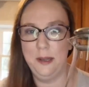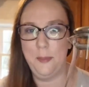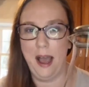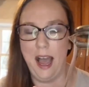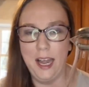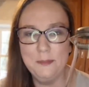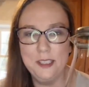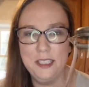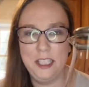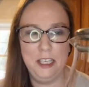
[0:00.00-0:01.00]
but I'm gonna
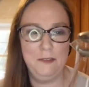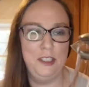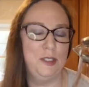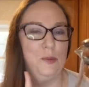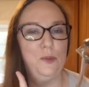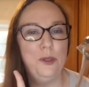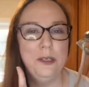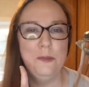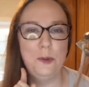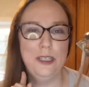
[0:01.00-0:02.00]
give just one more